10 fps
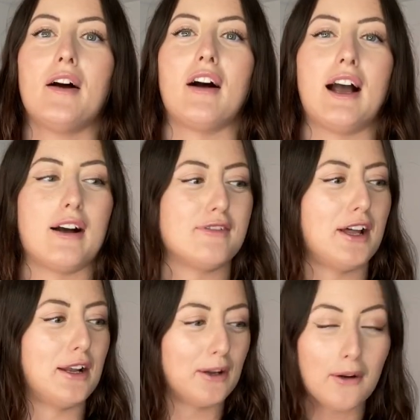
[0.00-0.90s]
I have
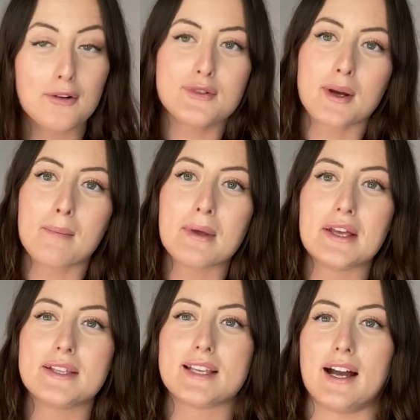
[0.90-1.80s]
a lot of
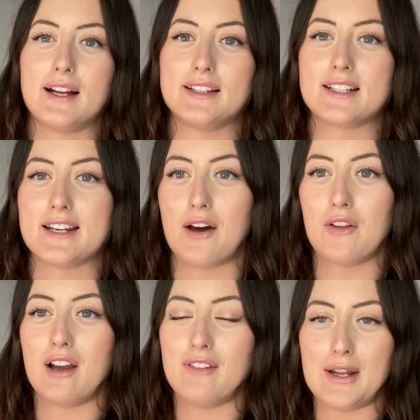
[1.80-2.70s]
jumpers and now that
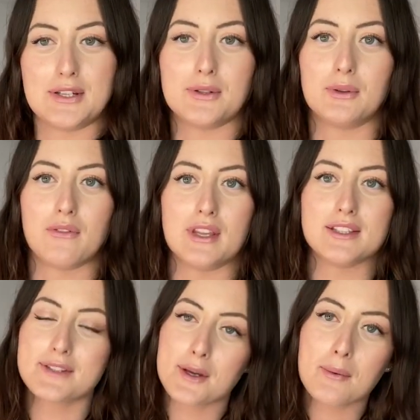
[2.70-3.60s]
I've added all of
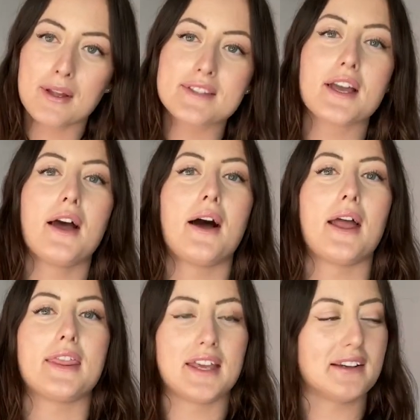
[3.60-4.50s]
these new ones, I
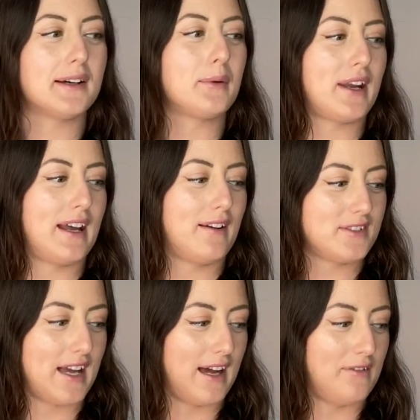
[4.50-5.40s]
think I'm going to
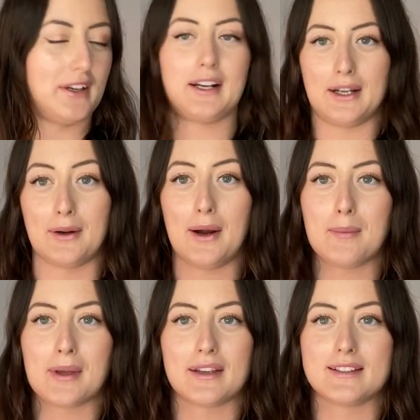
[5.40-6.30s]
have a clear out
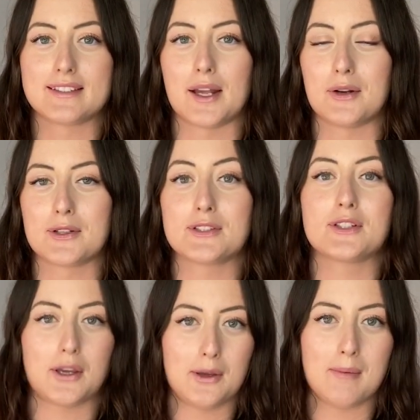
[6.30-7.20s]
because there are just
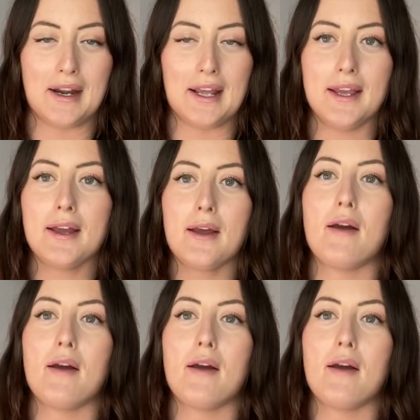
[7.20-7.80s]
too many.